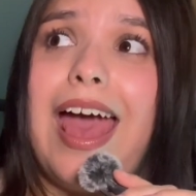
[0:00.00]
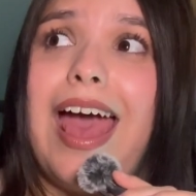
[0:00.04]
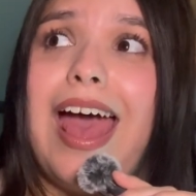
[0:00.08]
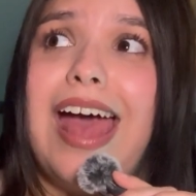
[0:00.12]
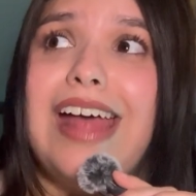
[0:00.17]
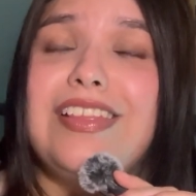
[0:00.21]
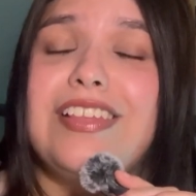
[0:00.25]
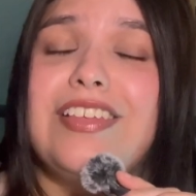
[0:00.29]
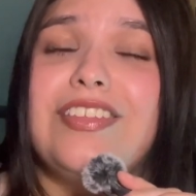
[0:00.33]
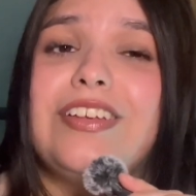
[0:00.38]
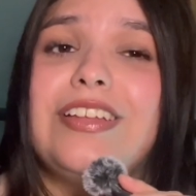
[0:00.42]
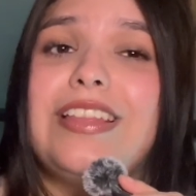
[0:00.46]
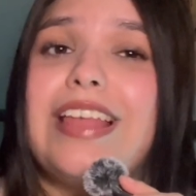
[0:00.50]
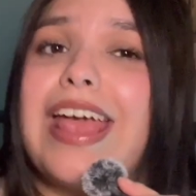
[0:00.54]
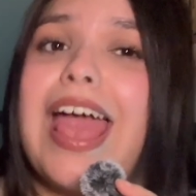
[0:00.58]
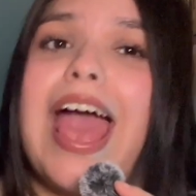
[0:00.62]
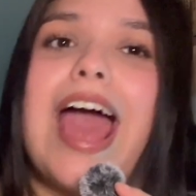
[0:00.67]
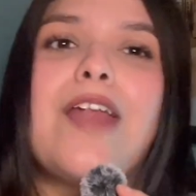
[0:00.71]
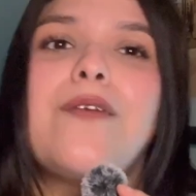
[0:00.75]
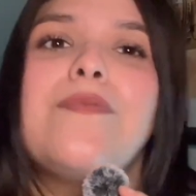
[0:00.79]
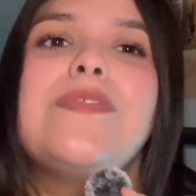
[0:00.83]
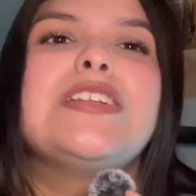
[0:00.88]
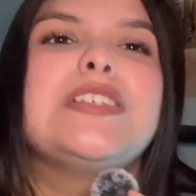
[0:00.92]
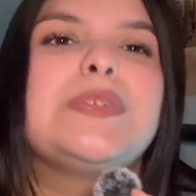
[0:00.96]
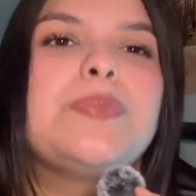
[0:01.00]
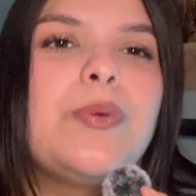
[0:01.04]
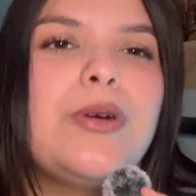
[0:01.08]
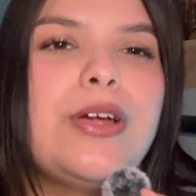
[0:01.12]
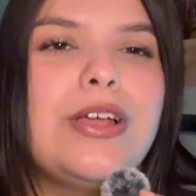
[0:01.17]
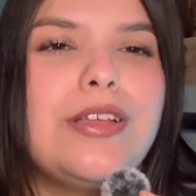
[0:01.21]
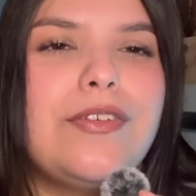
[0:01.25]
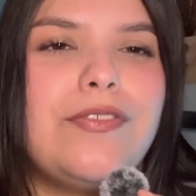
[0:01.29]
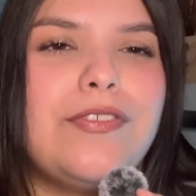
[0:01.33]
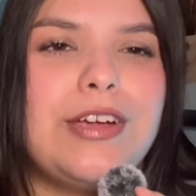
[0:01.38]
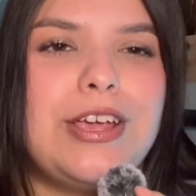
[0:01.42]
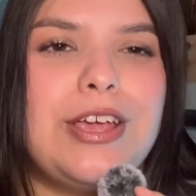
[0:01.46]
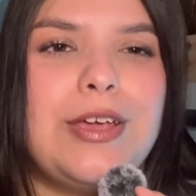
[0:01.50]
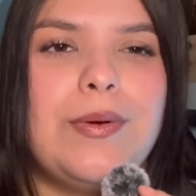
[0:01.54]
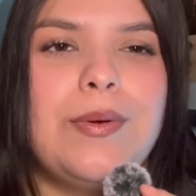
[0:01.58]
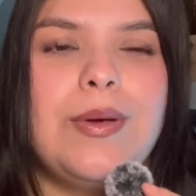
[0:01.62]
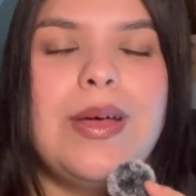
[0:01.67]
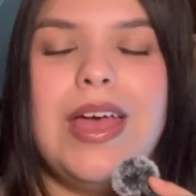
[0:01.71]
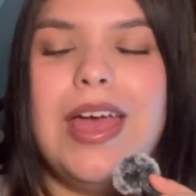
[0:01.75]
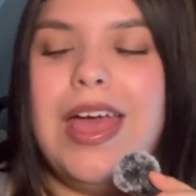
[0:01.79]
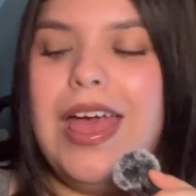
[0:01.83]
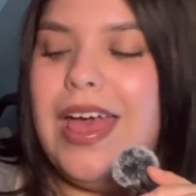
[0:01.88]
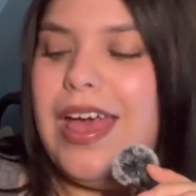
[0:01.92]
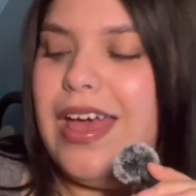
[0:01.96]
And then they're like, I don't want to spoil it for you.
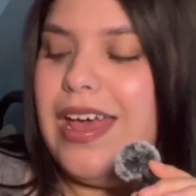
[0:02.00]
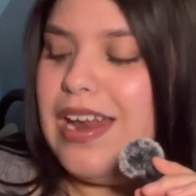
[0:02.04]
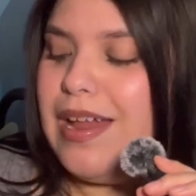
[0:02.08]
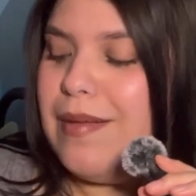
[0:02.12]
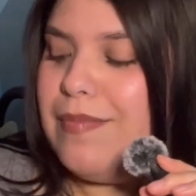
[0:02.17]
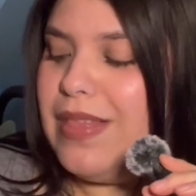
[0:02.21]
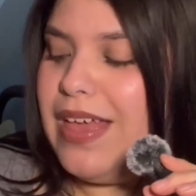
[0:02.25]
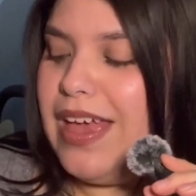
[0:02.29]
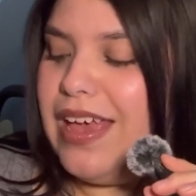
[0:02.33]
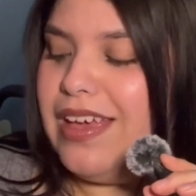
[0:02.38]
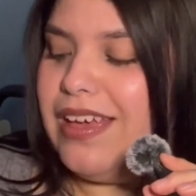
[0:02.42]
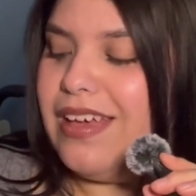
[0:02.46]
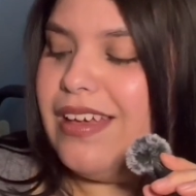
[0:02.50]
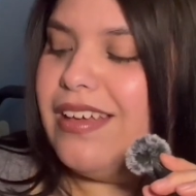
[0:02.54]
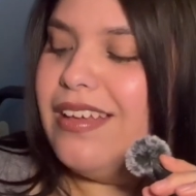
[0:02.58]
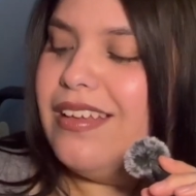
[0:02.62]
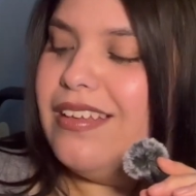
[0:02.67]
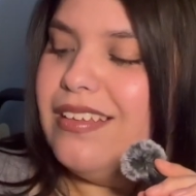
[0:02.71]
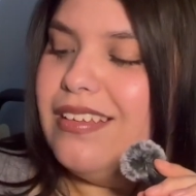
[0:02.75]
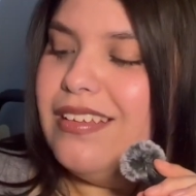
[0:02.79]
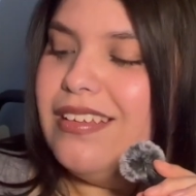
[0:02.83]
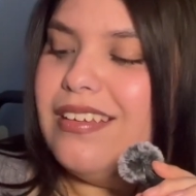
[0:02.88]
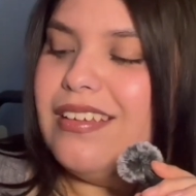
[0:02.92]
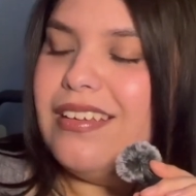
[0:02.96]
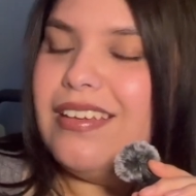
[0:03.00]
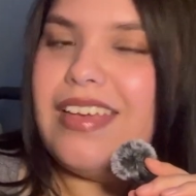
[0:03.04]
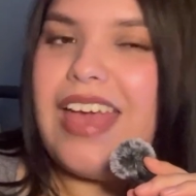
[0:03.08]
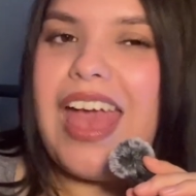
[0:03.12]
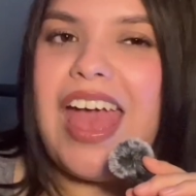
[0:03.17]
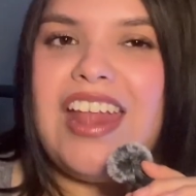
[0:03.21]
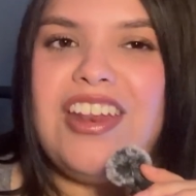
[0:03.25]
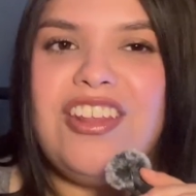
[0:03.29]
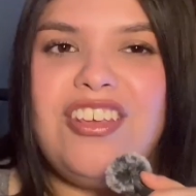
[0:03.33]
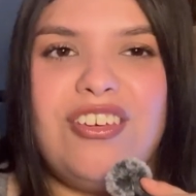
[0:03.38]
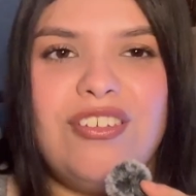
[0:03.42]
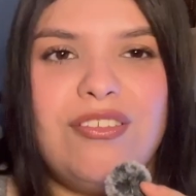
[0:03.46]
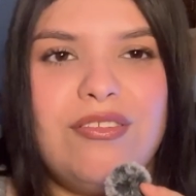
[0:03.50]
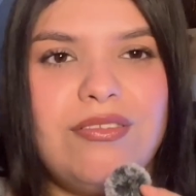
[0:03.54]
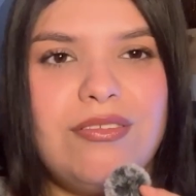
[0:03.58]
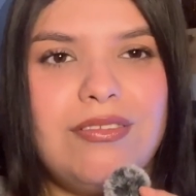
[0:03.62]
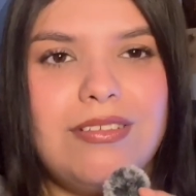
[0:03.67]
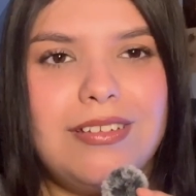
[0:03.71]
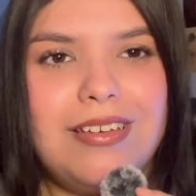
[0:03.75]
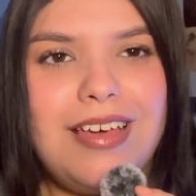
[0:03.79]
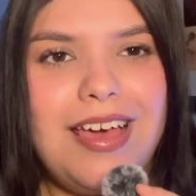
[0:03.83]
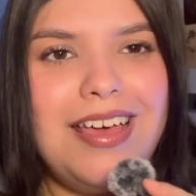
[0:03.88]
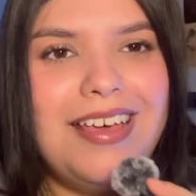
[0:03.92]
And I'm like, can you?